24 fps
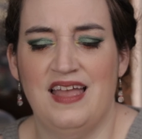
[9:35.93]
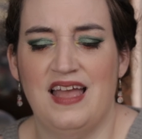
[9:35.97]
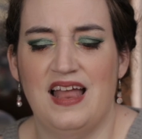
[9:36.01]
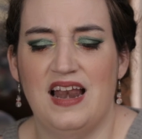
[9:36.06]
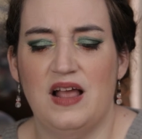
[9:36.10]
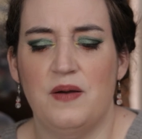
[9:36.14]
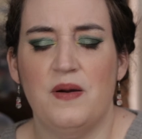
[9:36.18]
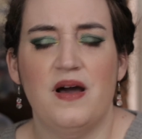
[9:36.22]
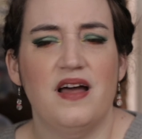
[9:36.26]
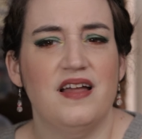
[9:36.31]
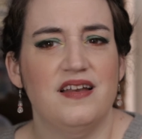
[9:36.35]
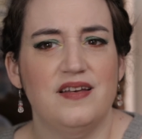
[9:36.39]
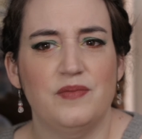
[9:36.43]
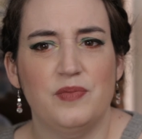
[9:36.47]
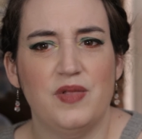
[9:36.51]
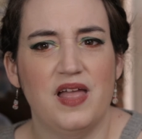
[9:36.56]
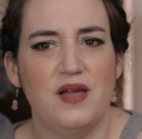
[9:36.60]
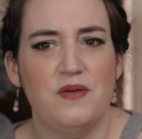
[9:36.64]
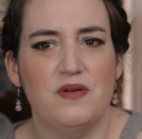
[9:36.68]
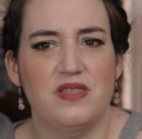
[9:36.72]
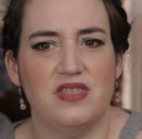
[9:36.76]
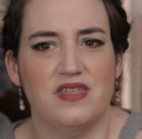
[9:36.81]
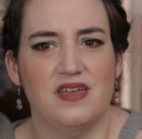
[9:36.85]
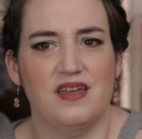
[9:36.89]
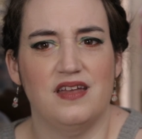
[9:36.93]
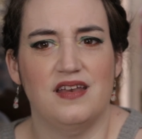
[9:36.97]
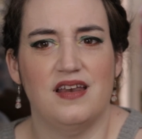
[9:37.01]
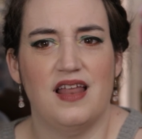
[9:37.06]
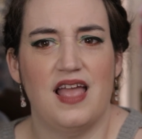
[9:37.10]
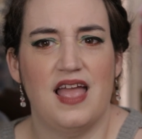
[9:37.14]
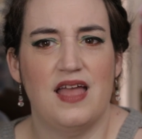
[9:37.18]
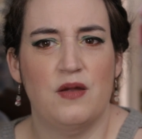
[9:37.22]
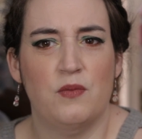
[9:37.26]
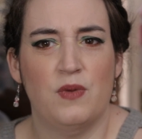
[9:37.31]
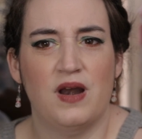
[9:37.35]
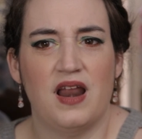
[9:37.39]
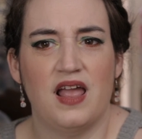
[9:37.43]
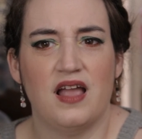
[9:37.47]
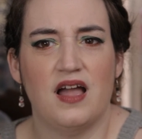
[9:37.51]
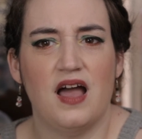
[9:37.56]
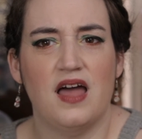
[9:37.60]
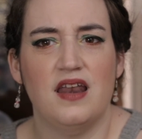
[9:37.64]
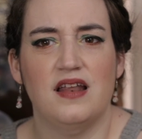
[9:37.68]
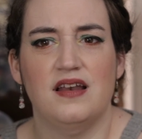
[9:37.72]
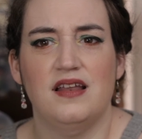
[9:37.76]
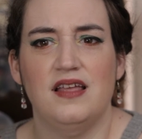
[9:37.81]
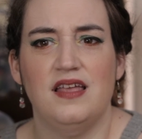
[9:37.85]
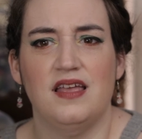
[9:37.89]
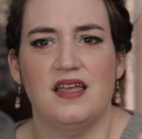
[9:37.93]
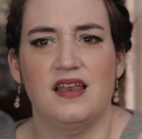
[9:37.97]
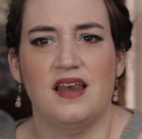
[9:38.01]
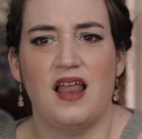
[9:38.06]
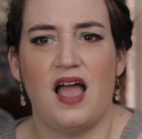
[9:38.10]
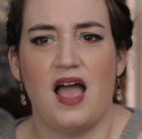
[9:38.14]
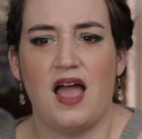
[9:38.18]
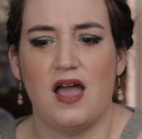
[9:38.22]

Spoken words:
And I wanted to play with it. And when I got it in,